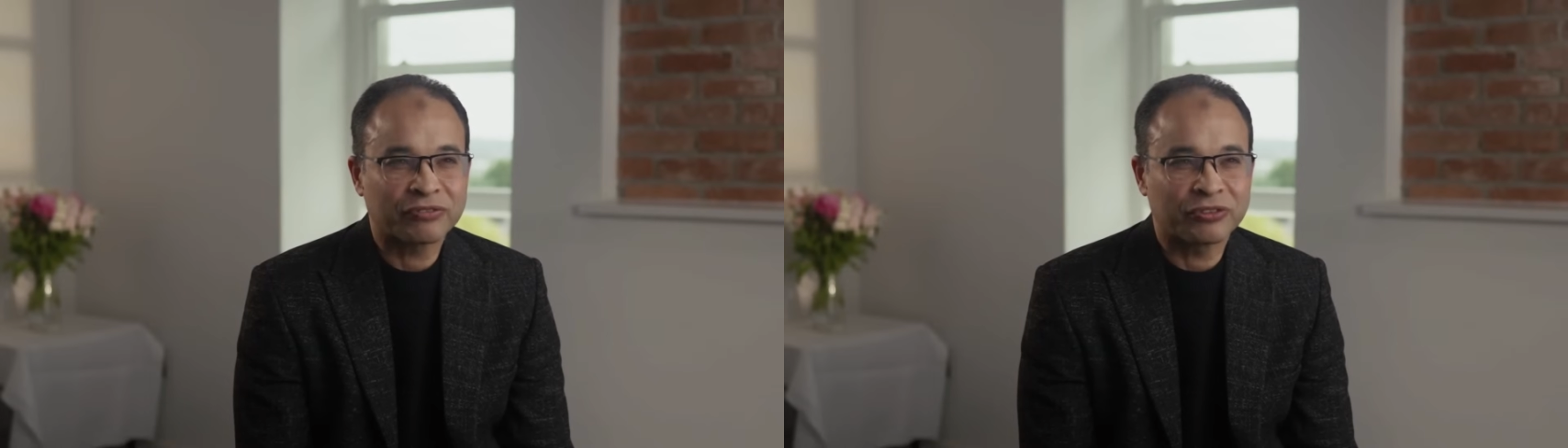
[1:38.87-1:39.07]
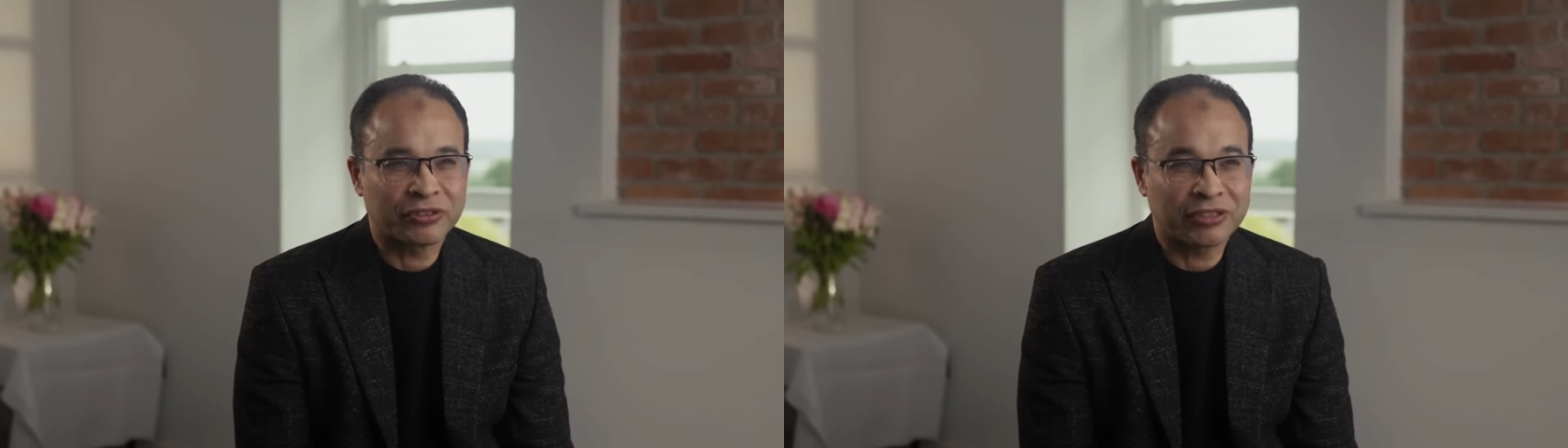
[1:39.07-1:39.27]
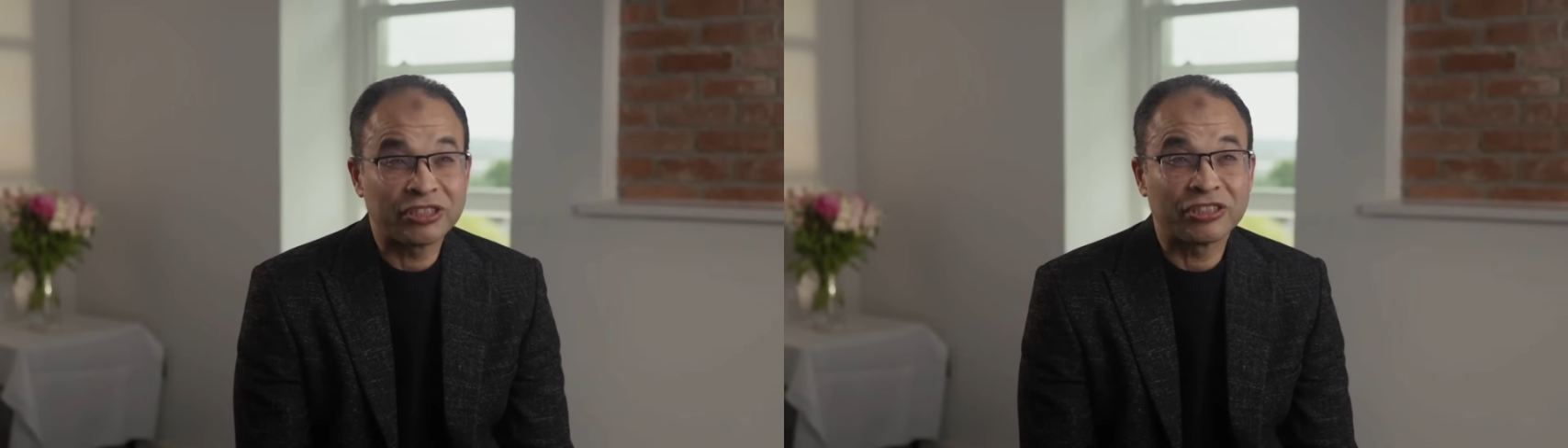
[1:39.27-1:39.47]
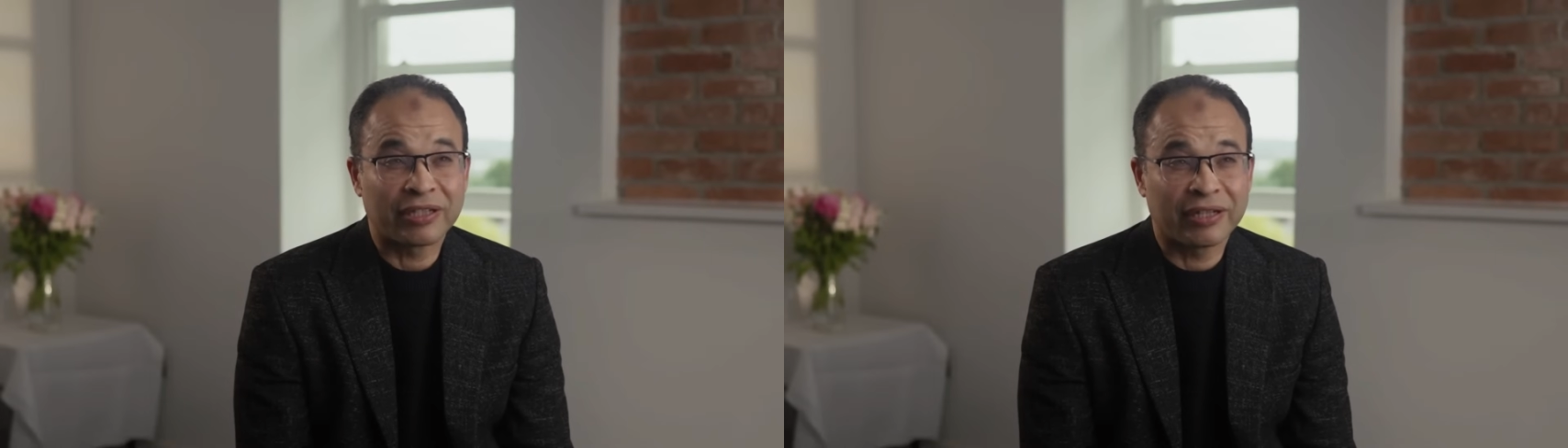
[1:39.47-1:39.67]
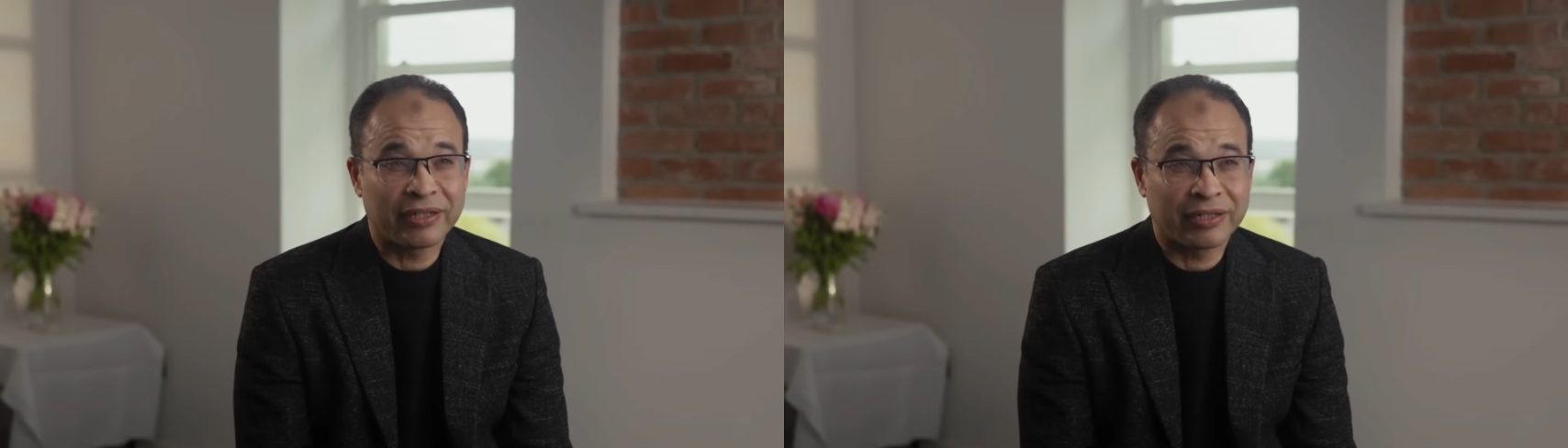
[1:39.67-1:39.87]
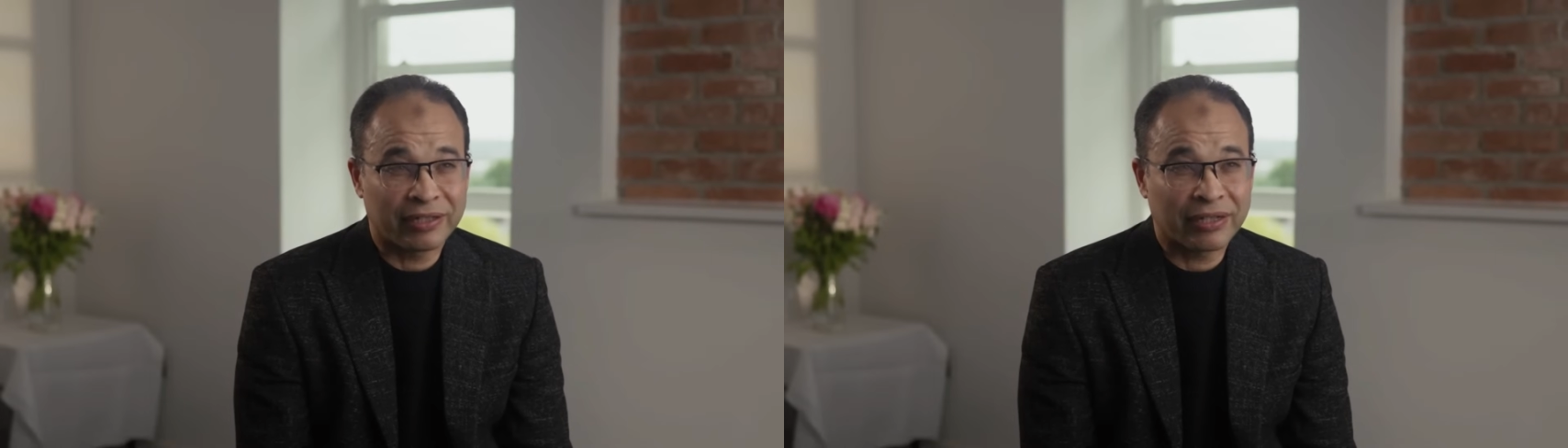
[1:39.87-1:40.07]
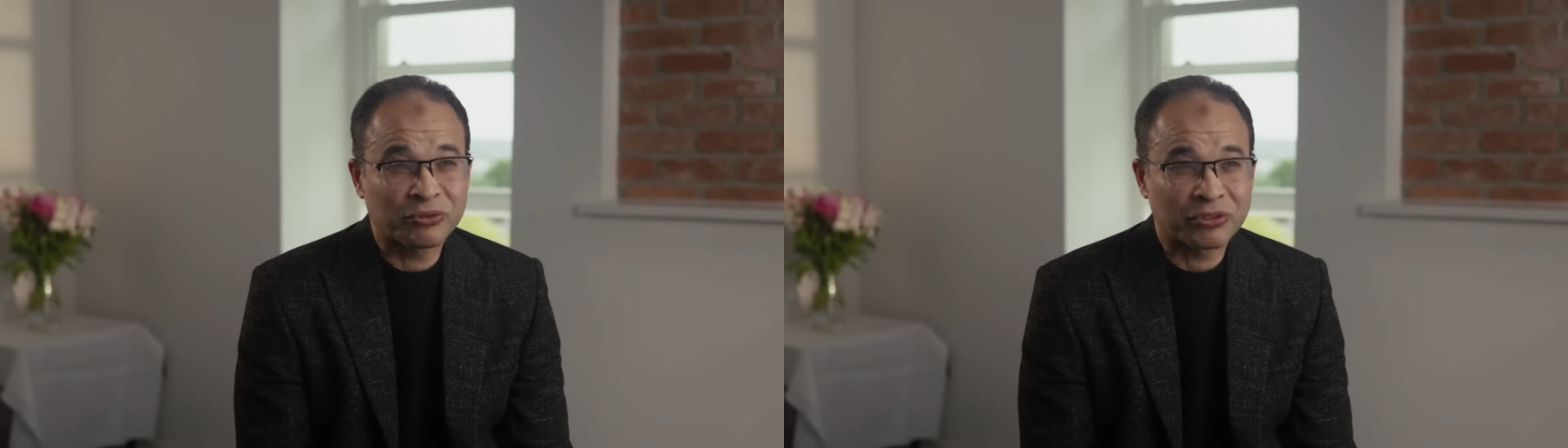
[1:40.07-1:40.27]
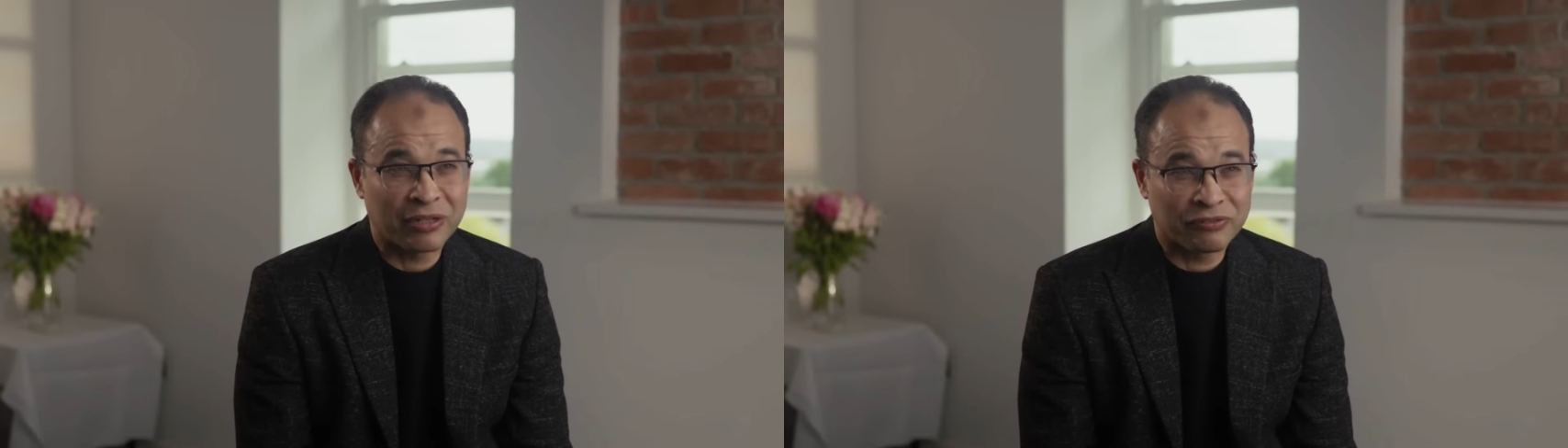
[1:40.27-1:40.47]
for teaching and learning
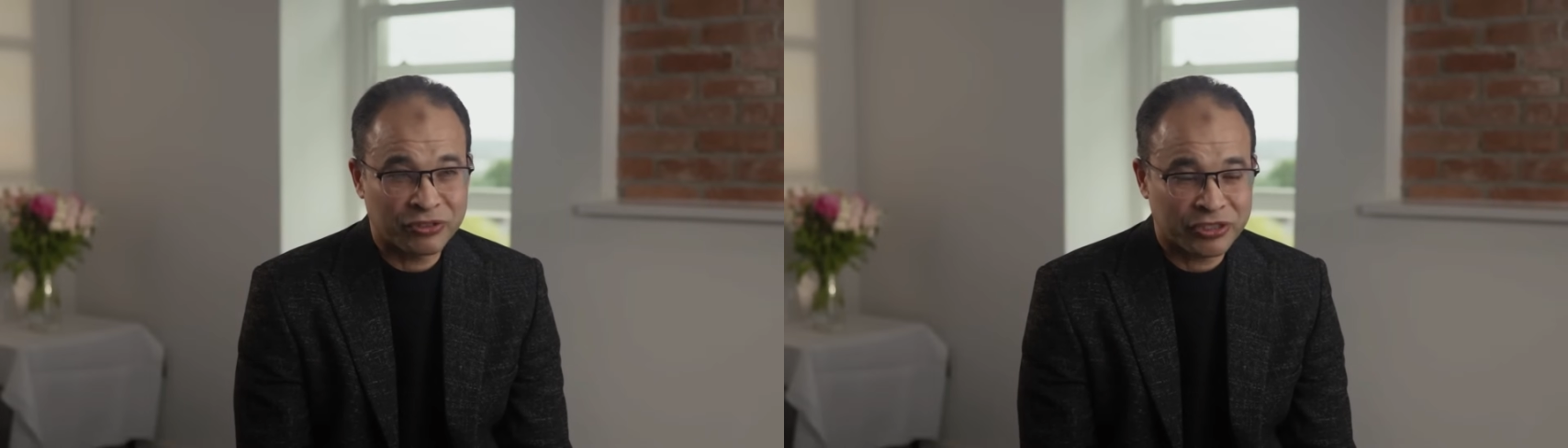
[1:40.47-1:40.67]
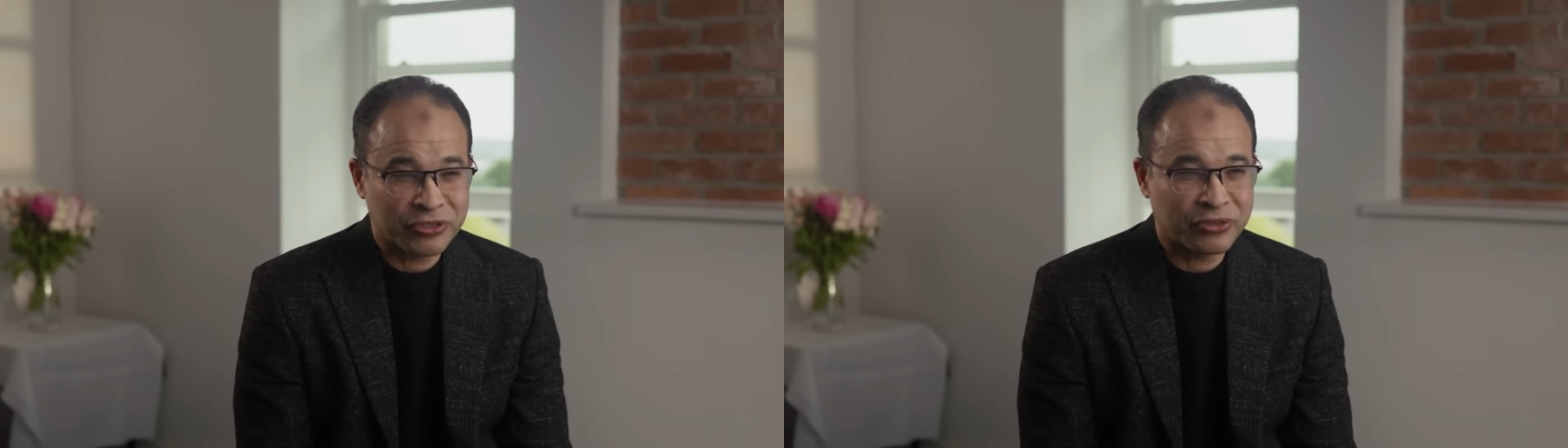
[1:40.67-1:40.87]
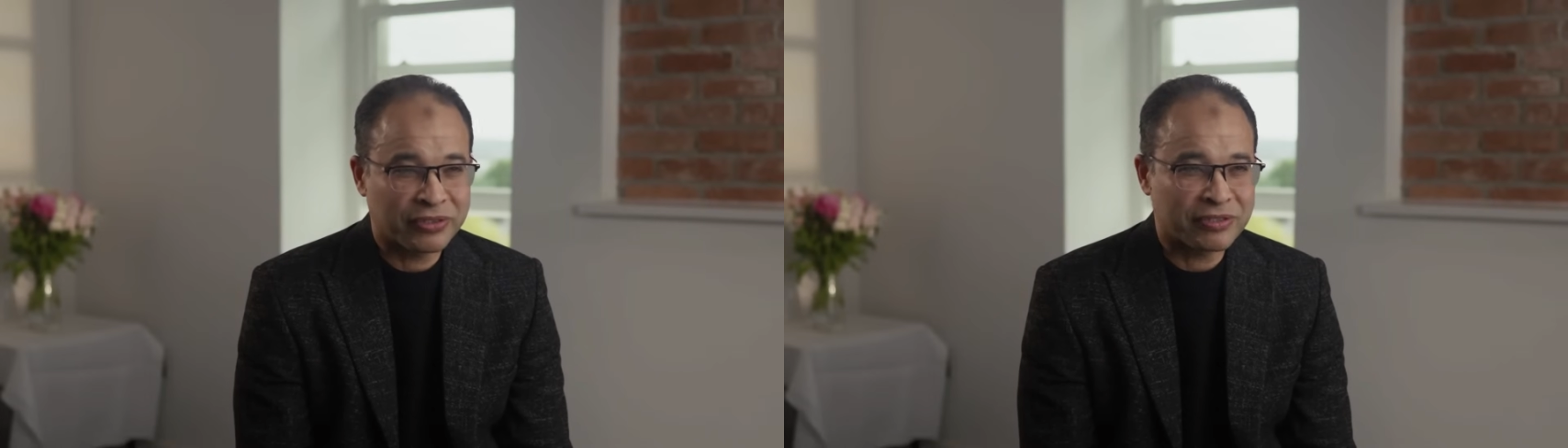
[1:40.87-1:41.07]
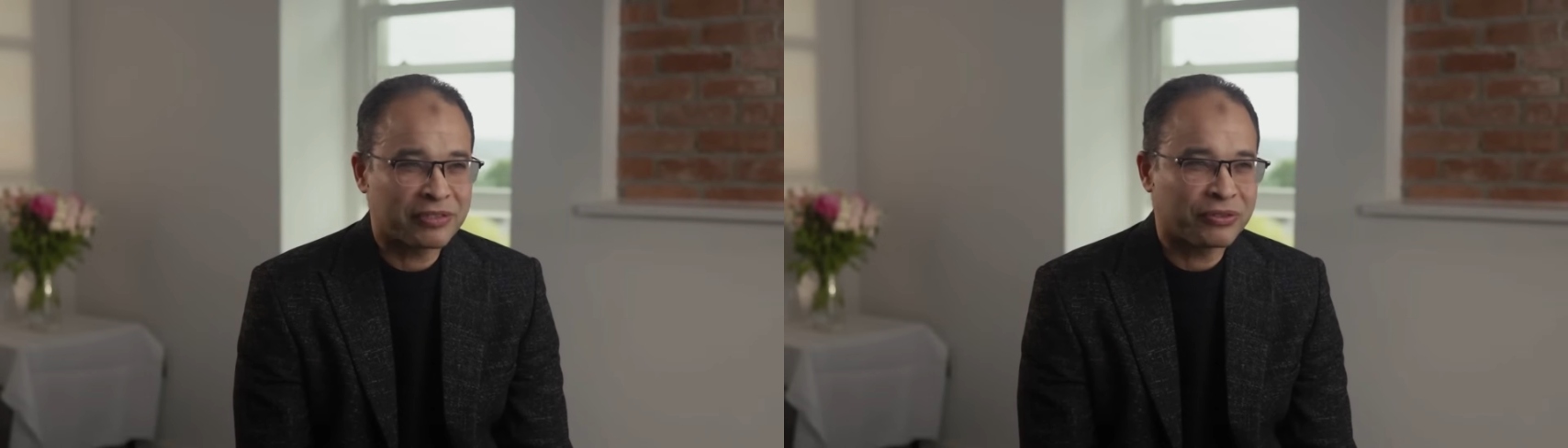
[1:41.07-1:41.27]
outcome for the students.